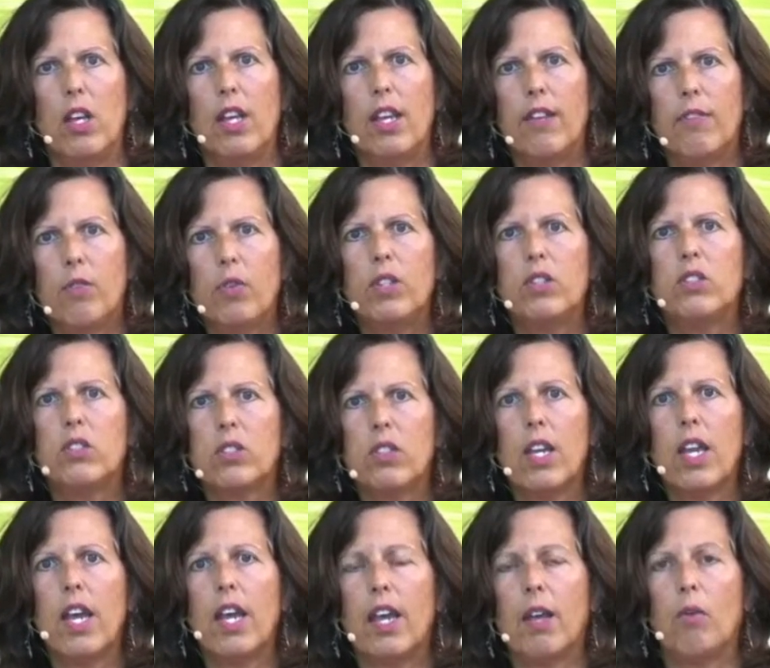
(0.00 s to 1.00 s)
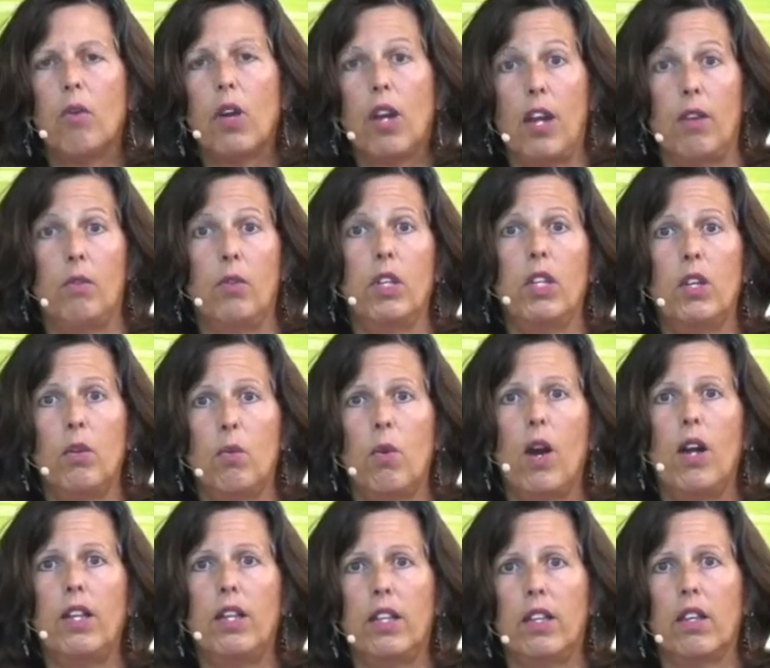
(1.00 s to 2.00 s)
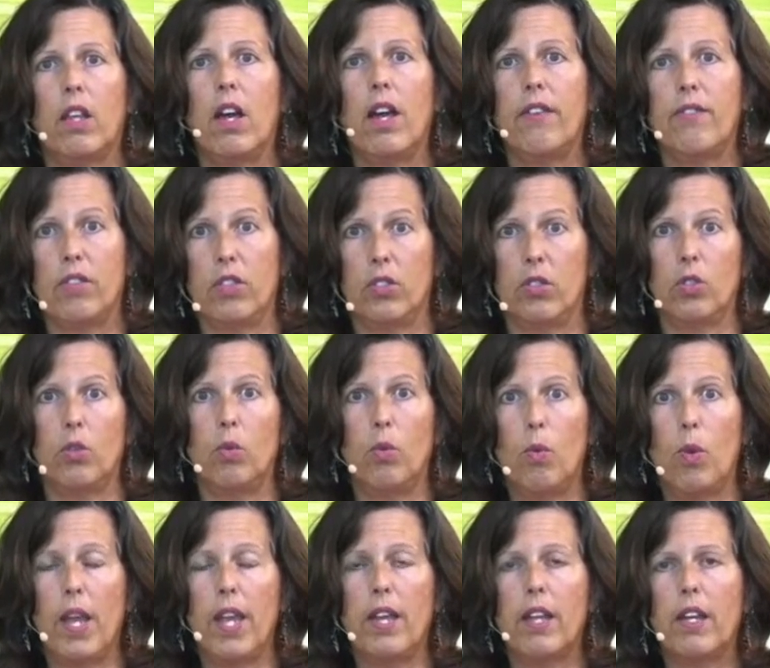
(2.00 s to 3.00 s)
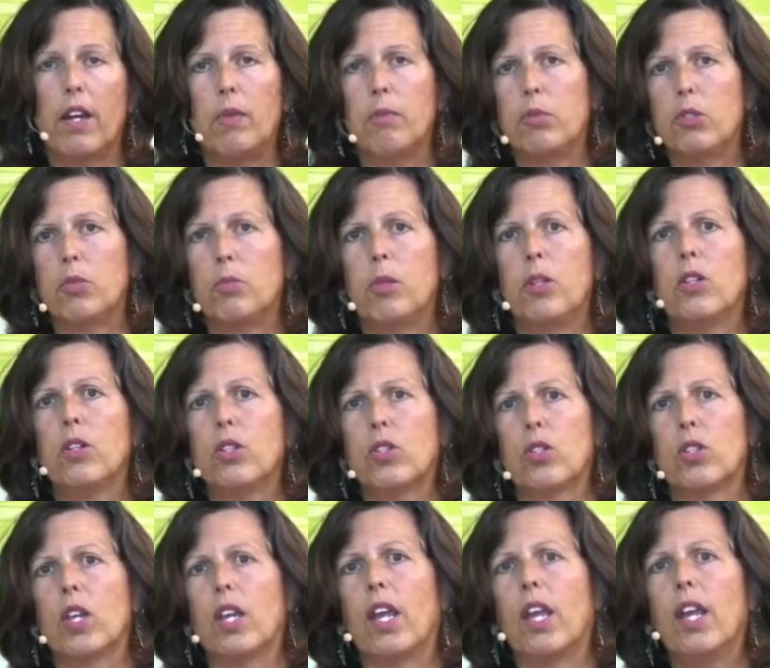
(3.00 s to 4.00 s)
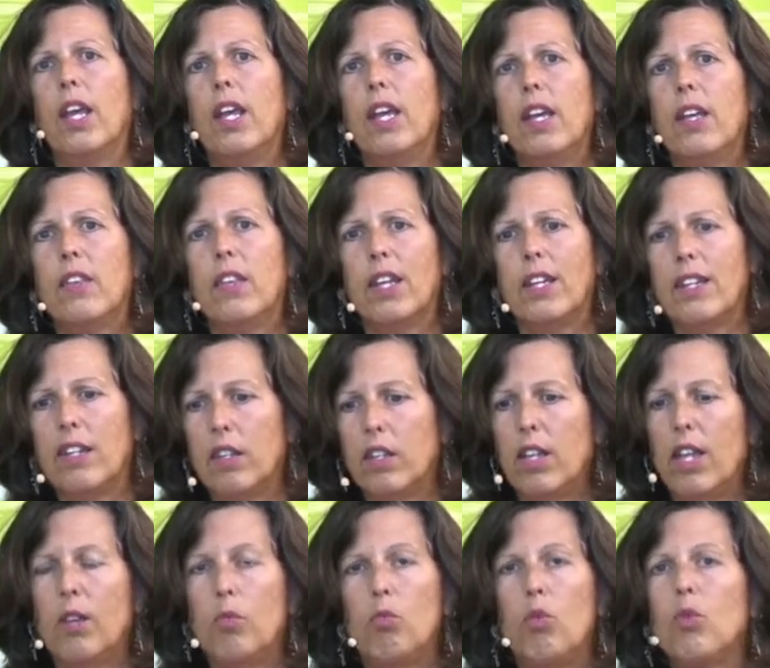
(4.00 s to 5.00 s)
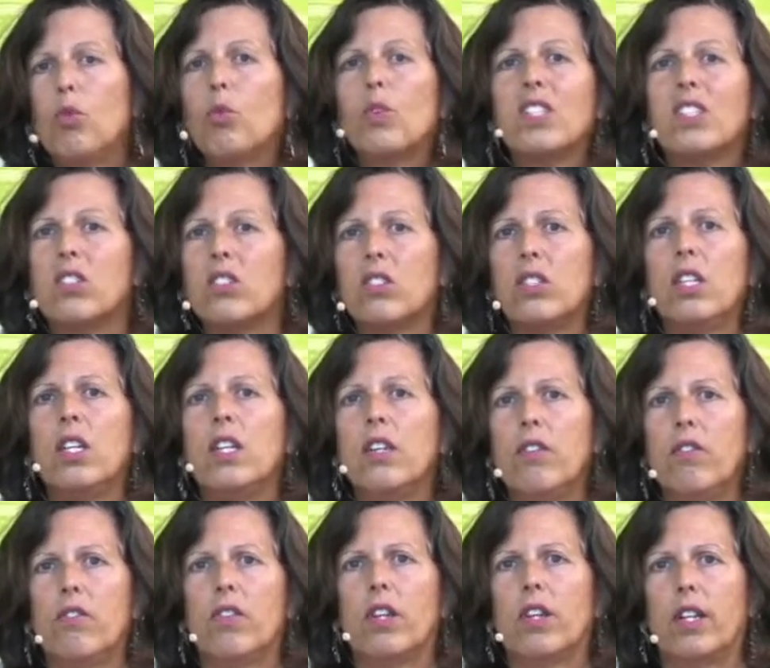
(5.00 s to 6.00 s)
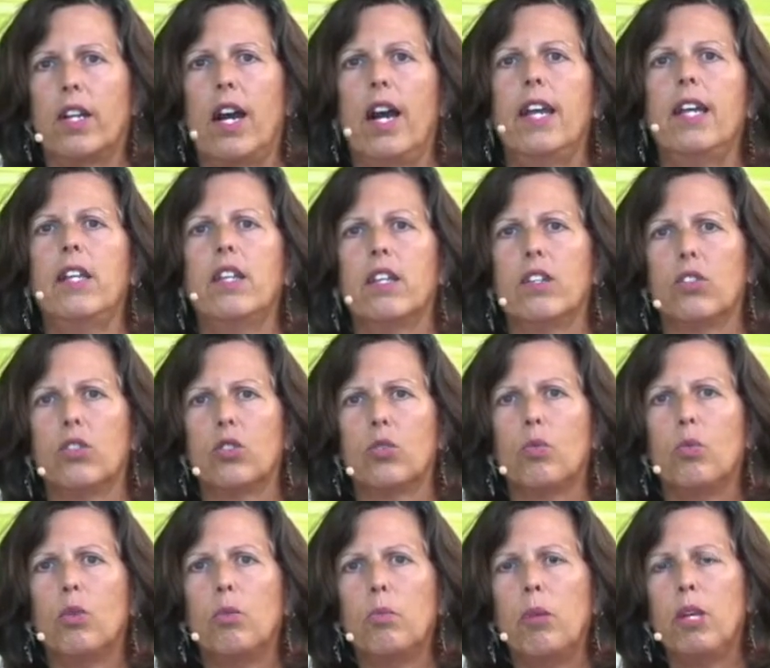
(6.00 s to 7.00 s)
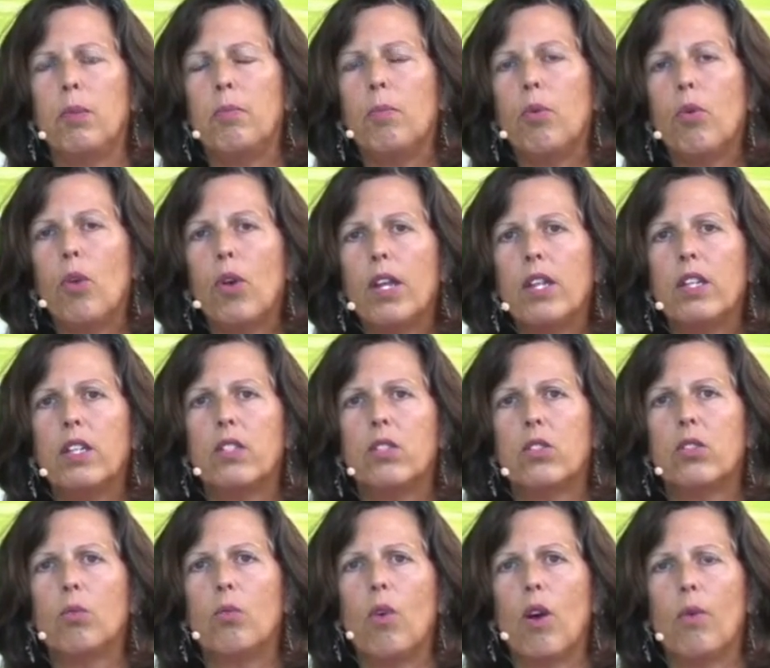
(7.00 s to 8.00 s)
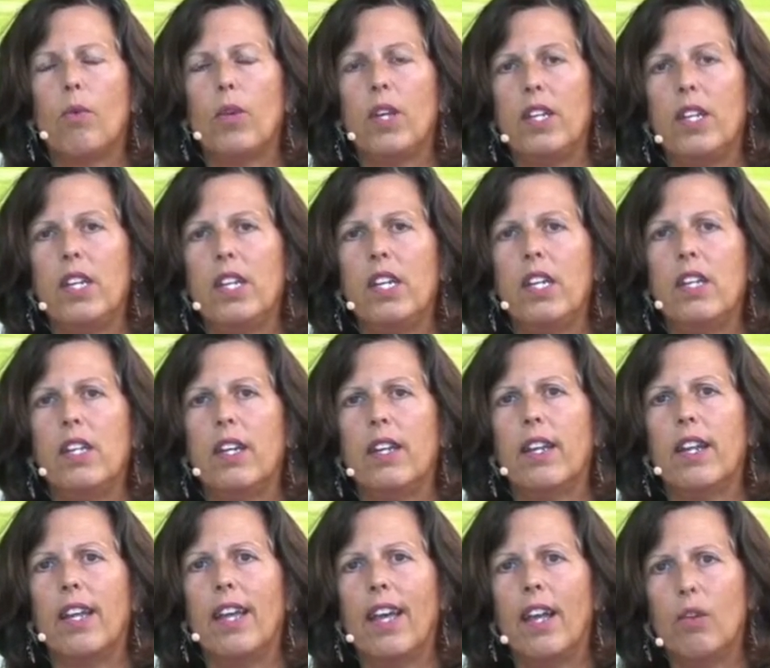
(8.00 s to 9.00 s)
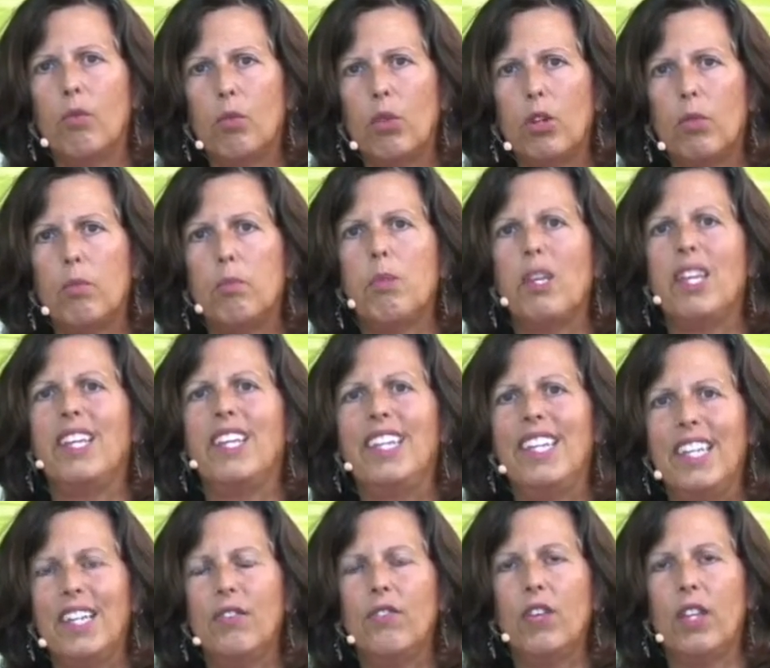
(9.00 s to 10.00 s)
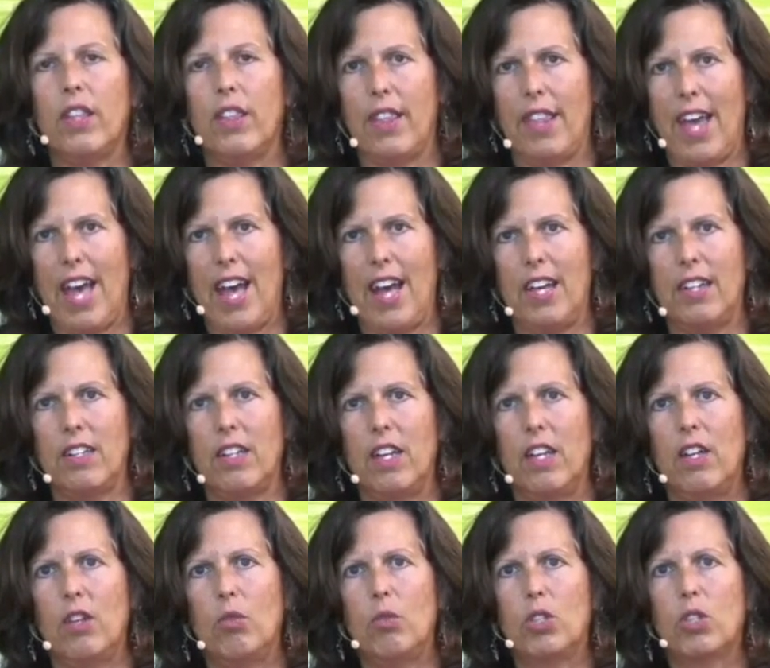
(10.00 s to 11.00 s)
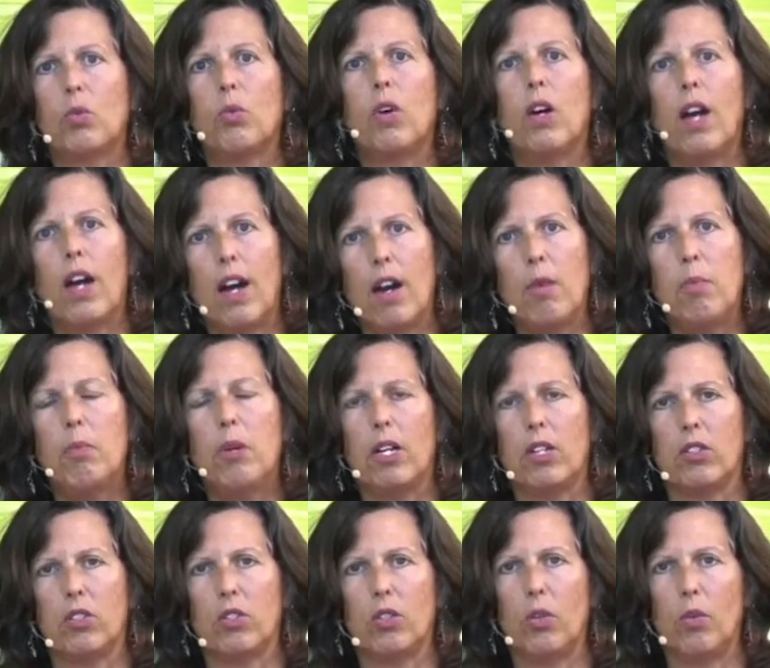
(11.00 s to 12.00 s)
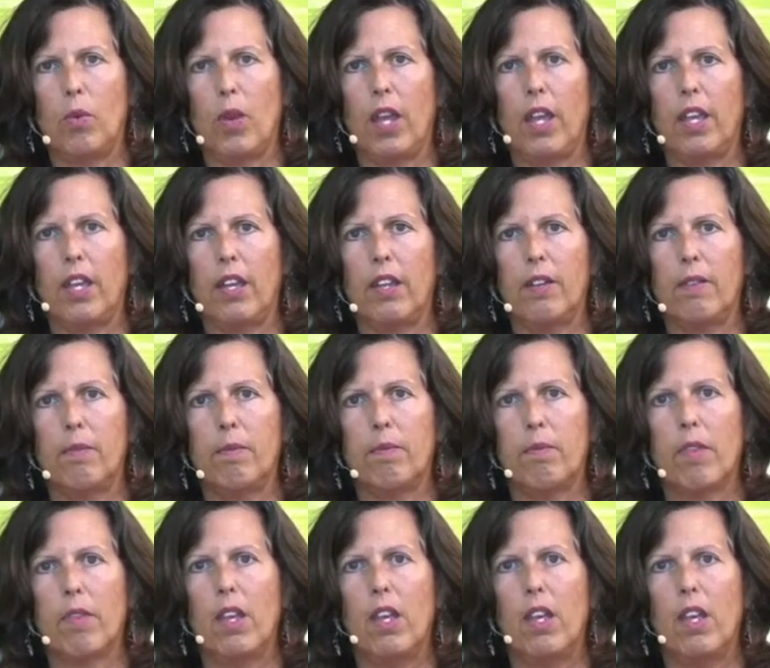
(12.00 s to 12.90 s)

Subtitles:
If we say, what I really want in life is to wake up spiritually, then we'll receive the guidance. We'll be pointed to what we need and we'll be given that which will help us awaken.